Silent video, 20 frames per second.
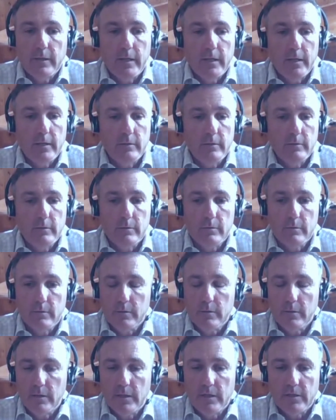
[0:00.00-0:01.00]
And
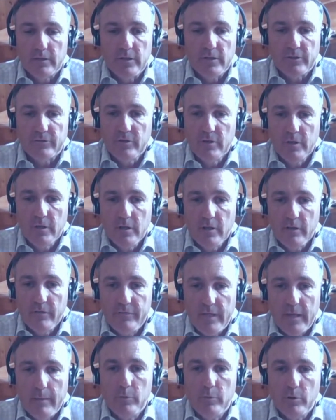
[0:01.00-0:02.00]
it's
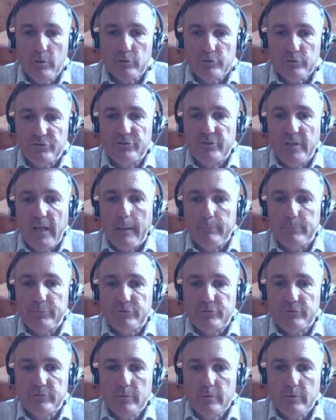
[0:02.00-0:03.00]
them little
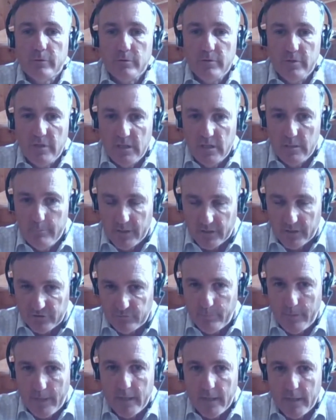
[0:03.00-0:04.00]
steps need to be
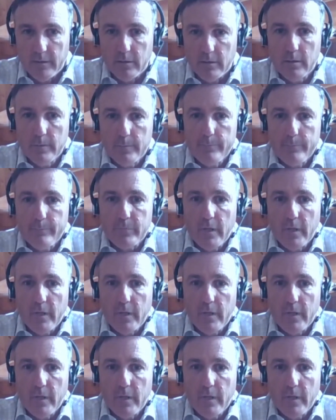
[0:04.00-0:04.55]
expanded.